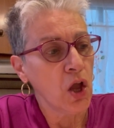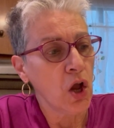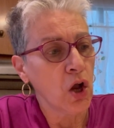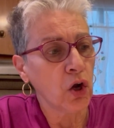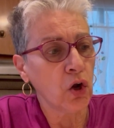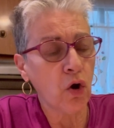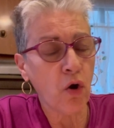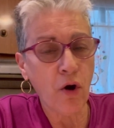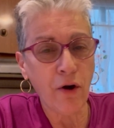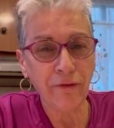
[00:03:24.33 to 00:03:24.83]

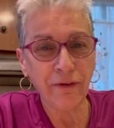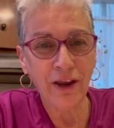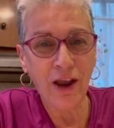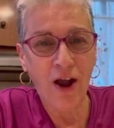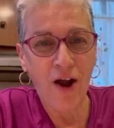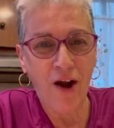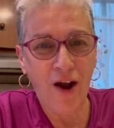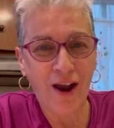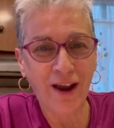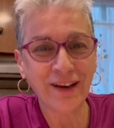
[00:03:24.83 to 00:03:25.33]
Corey
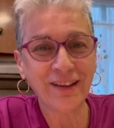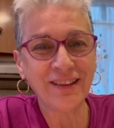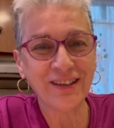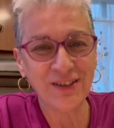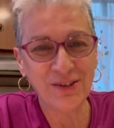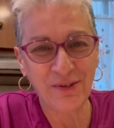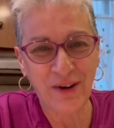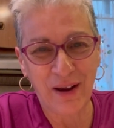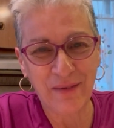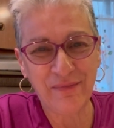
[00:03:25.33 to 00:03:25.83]
Hart,
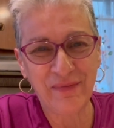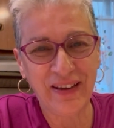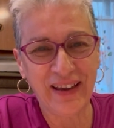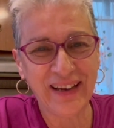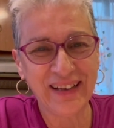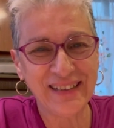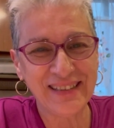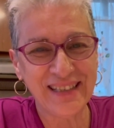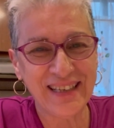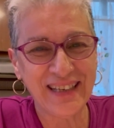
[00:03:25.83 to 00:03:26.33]
who I
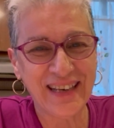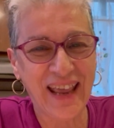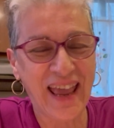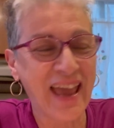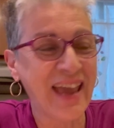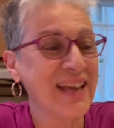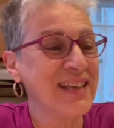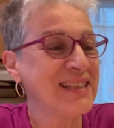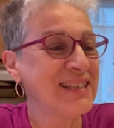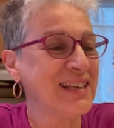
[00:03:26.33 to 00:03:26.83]
picked
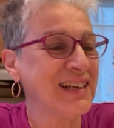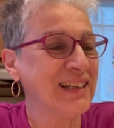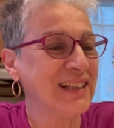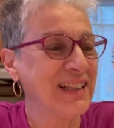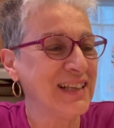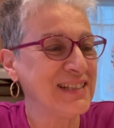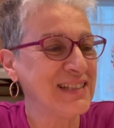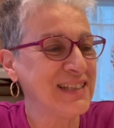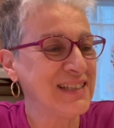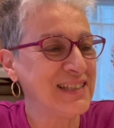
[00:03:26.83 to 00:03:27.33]
today,
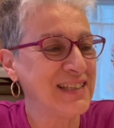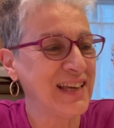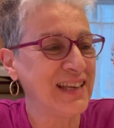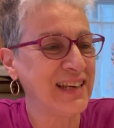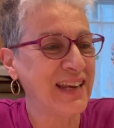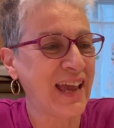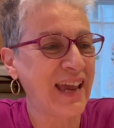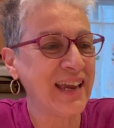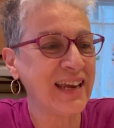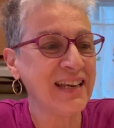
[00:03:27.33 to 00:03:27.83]
Sunglasses at
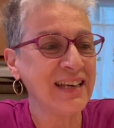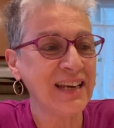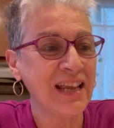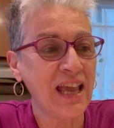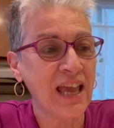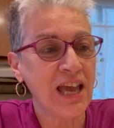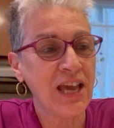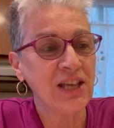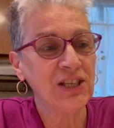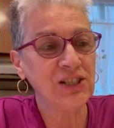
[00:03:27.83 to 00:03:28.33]
Night.
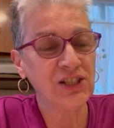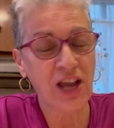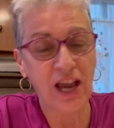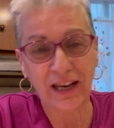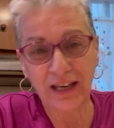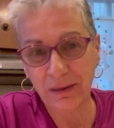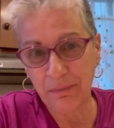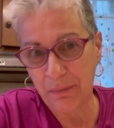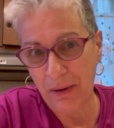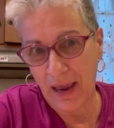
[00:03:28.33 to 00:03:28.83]

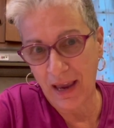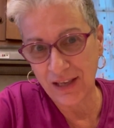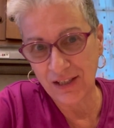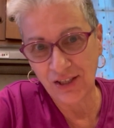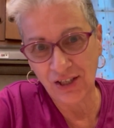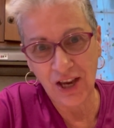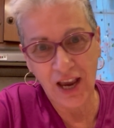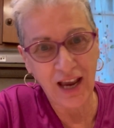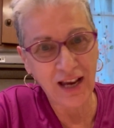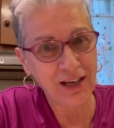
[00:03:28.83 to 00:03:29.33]
Johnny
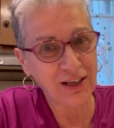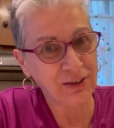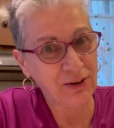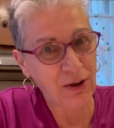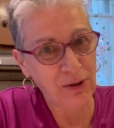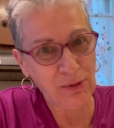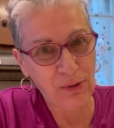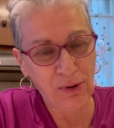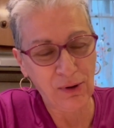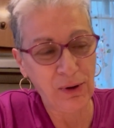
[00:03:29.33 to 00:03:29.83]
Paycheck,
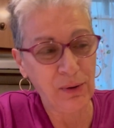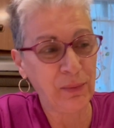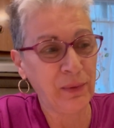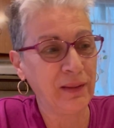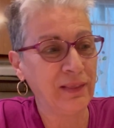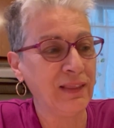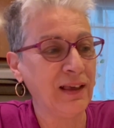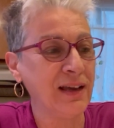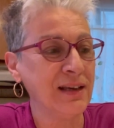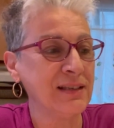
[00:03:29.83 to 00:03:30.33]
no longer
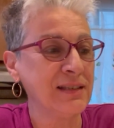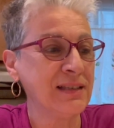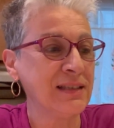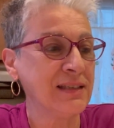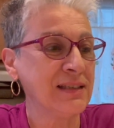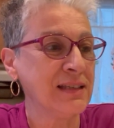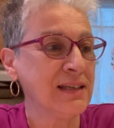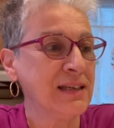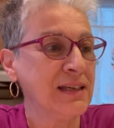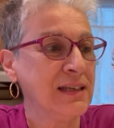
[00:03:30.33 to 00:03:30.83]
with
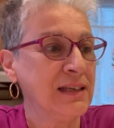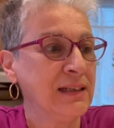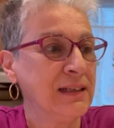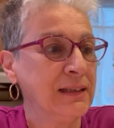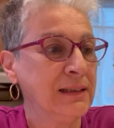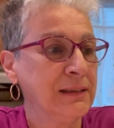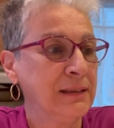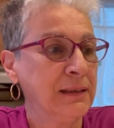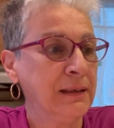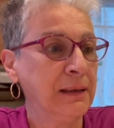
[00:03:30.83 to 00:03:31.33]
us.
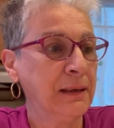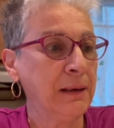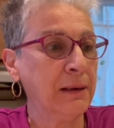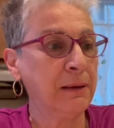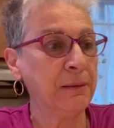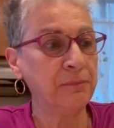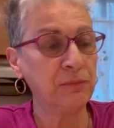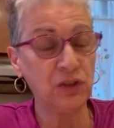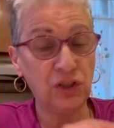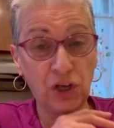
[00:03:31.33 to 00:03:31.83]

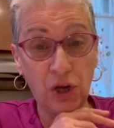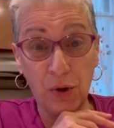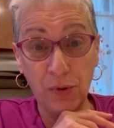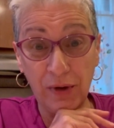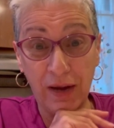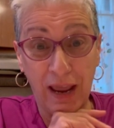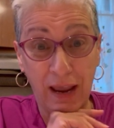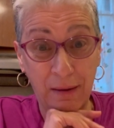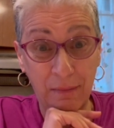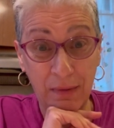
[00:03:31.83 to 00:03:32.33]
Um, Joe
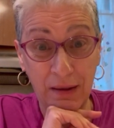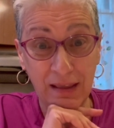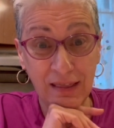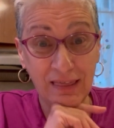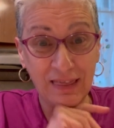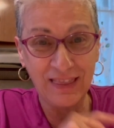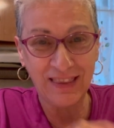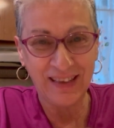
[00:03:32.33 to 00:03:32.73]
Namath.